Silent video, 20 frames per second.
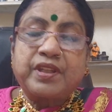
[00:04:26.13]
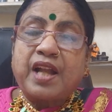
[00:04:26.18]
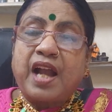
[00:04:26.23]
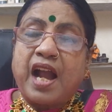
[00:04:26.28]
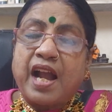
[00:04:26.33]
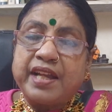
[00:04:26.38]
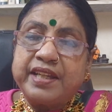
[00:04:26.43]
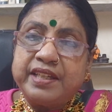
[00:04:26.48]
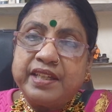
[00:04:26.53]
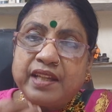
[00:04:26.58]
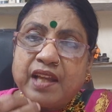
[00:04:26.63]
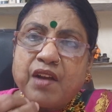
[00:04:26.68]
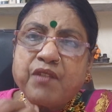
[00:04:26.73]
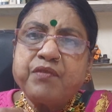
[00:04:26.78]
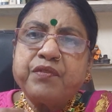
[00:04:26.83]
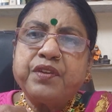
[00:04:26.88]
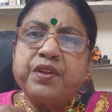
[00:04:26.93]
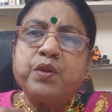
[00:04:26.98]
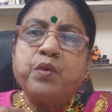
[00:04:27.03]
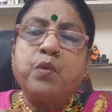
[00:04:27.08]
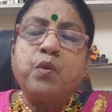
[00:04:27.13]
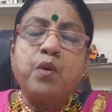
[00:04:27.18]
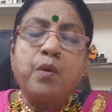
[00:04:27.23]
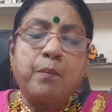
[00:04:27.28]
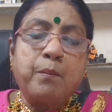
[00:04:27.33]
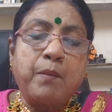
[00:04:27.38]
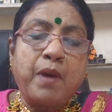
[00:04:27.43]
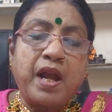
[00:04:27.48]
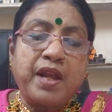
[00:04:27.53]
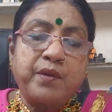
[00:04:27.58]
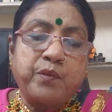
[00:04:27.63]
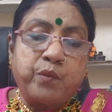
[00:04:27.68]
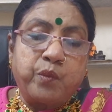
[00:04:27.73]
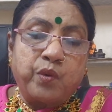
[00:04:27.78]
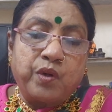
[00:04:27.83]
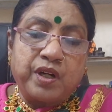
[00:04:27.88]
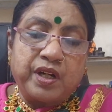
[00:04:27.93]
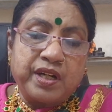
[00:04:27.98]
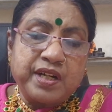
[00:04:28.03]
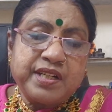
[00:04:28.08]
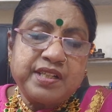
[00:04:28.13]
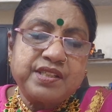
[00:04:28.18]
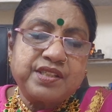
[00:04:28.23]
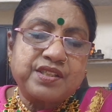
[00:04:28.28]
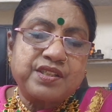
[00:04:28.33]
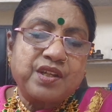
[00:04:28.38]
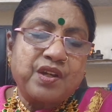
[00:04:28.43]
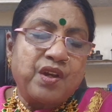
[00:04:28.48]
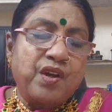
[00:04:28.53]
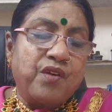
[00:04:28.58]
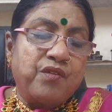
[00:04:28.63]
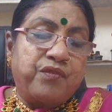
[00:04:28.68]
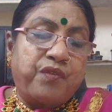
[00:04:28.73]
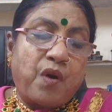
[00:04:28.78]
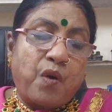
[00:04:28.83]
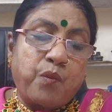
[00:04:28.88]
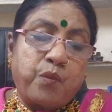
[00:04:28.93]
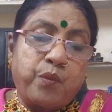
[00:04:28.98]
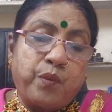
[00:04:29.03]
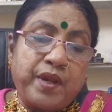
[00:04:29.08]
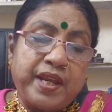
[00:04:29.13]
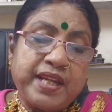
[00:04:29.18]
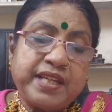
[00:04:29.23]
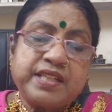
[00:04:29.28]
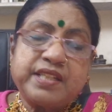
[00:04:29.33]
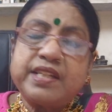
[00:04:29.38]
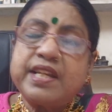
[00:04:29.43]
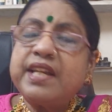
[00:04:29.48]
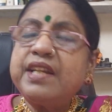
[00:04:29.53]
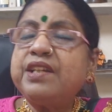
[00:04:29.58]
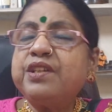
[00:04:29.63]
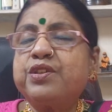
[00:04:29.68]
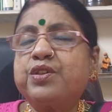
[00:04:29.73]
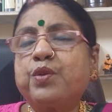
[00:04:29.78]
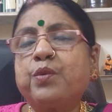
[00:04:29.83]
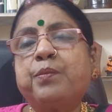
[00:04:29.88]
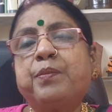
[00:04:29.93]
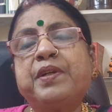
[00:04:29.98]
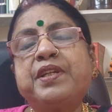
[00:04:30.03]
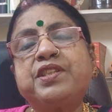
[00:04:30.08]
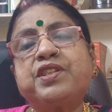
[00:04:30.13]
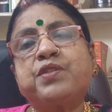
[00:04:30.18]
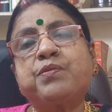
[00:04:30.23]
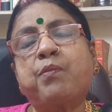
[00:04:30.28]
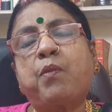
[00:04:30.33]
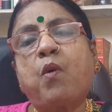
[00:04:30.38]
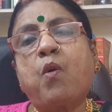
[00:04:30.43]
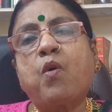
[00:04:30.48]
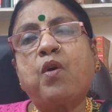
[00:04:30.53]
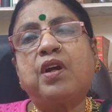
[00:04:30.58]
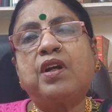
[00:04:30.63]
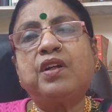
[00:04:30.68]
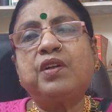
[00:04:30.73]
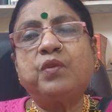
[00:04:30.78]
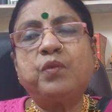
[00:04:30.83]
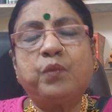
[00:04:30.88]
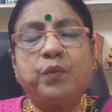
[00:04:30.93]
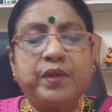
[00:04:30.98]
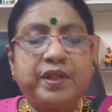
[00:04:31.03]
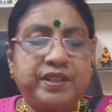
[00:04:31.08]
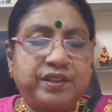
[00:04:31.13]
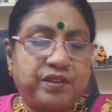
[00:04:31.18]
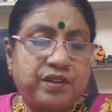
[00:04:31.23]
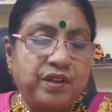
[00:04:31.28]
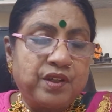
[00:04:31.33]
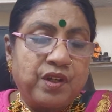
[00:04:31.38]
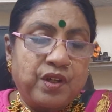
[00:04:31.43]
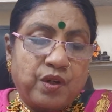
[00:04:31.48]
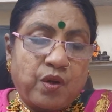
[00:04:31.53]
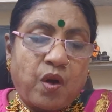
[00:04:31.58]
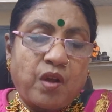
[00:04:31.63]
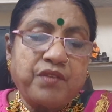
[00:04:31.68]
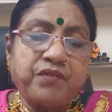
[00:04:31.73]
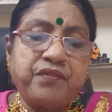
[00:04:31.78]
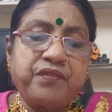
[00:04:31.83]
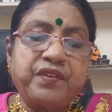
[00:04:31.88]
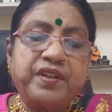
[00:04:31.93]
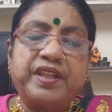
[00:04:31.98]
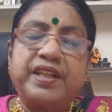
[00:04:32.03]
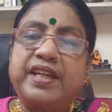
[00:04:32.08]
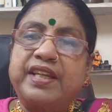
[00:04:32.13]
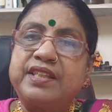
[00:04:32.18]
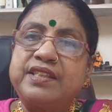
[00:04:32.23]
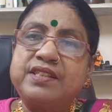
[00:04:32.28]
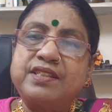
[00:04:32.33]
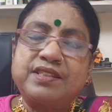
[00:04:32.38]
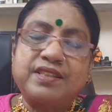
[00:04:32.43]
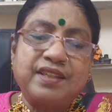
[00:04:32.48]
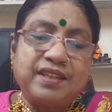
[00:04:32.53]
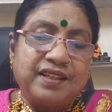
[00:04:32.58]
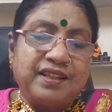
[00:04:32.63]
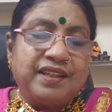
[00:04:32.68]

I love you, my words, for waiting to be spoken with confidence.